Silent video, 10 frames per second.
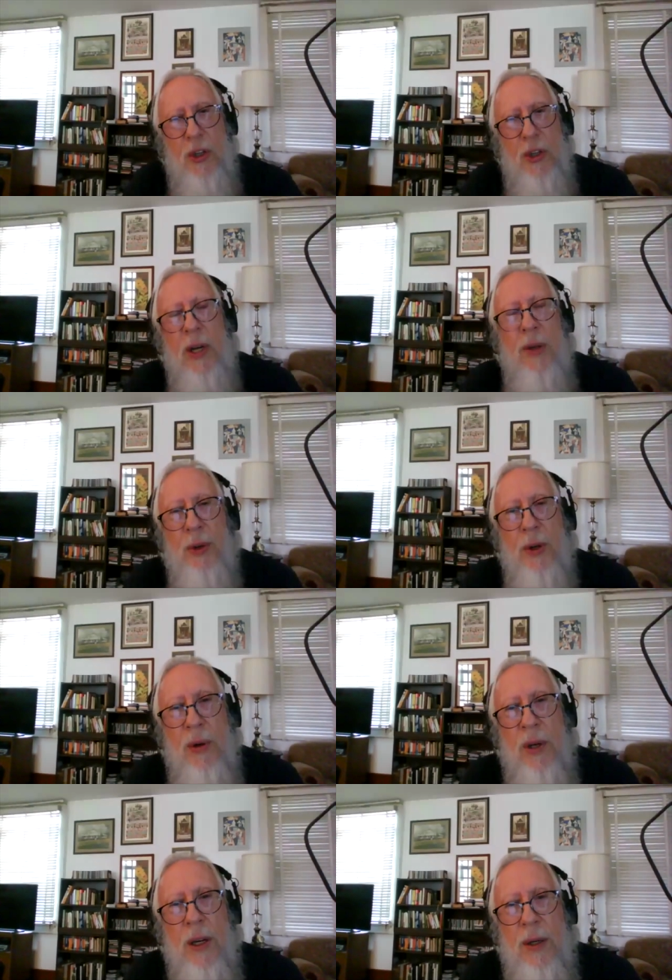straight
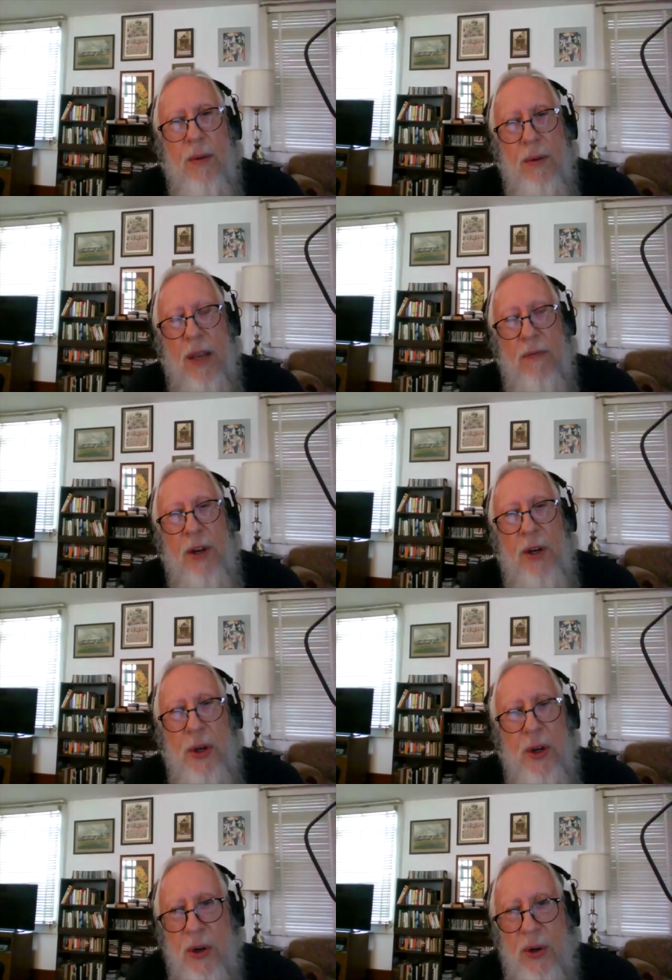through uh, and finish
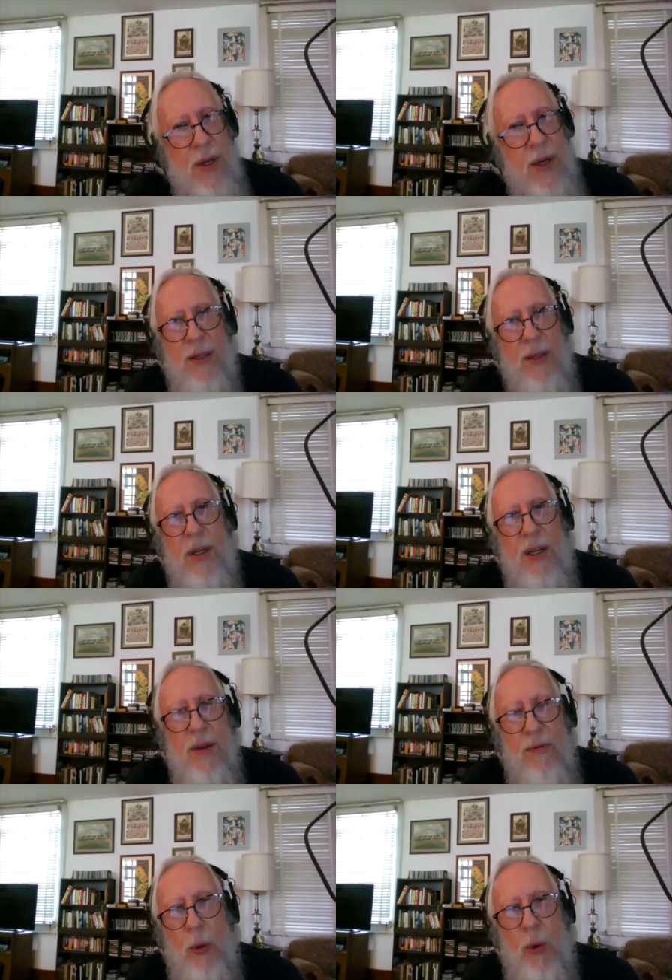your degree like
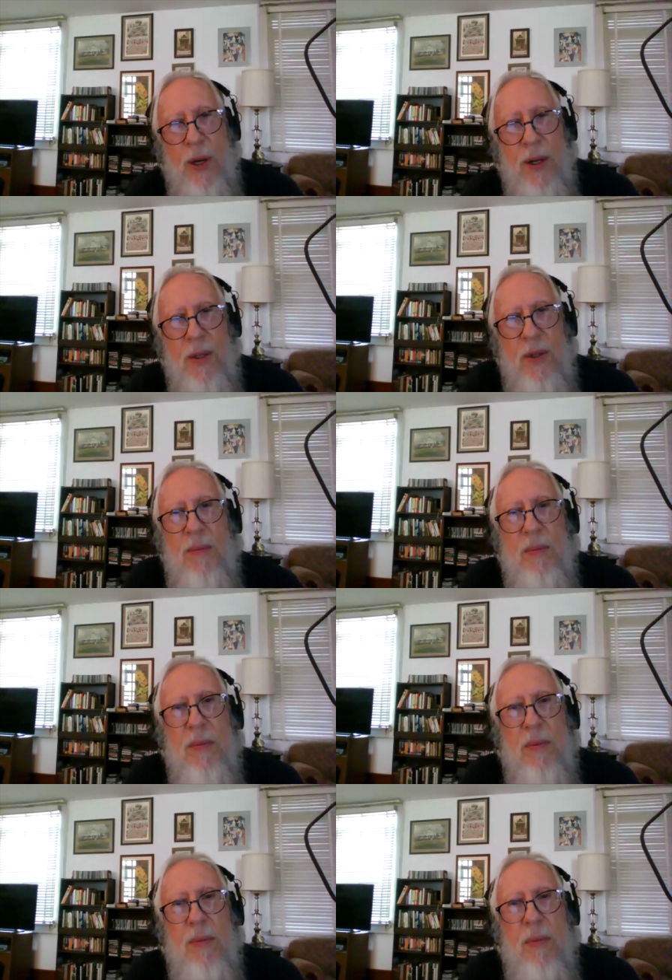uh, four years?
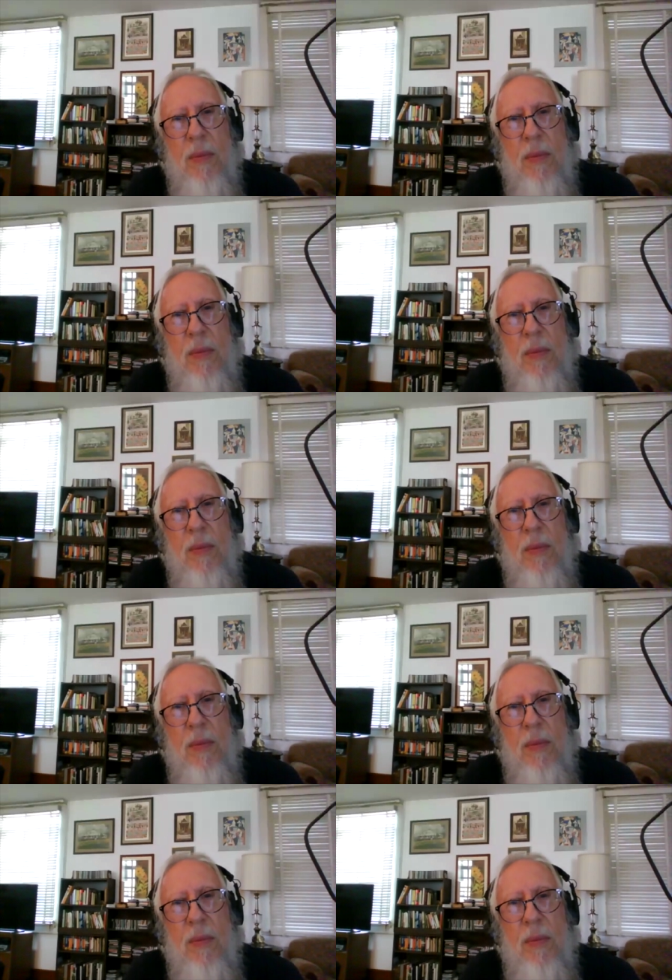I